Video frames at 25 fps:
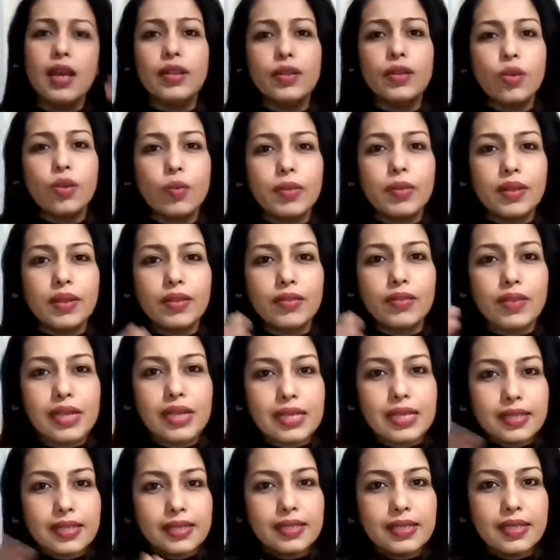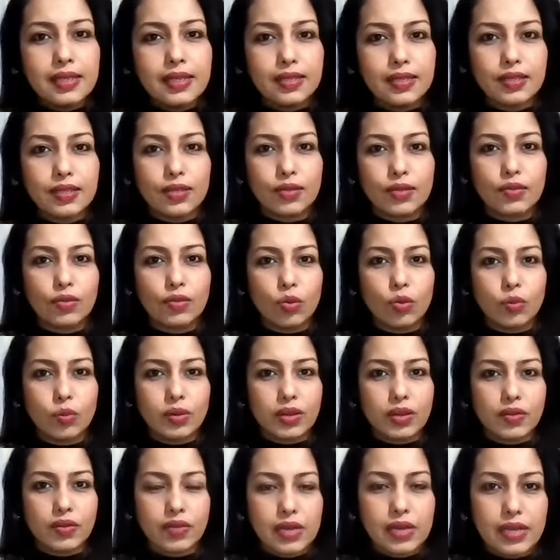nobody really sees you,
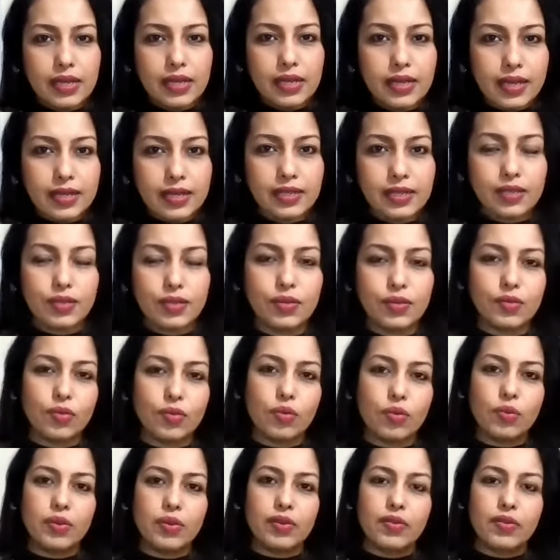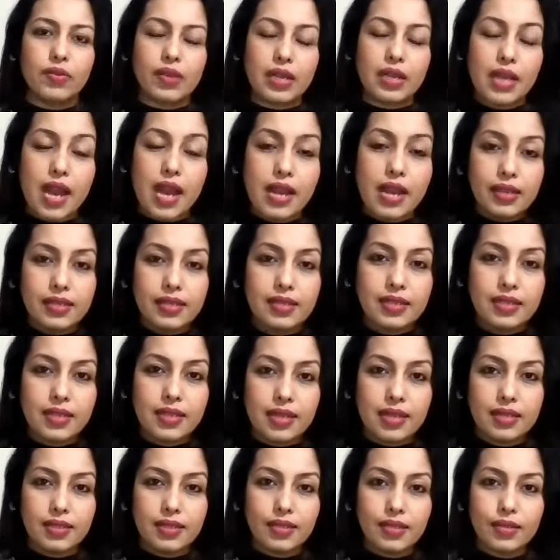nobody really gets you, nobody really
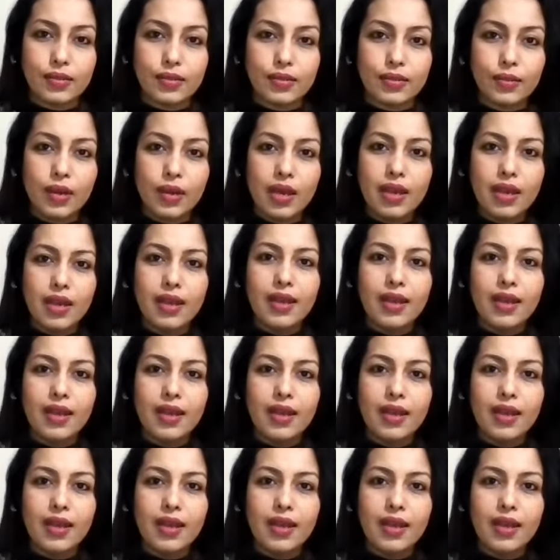understands you,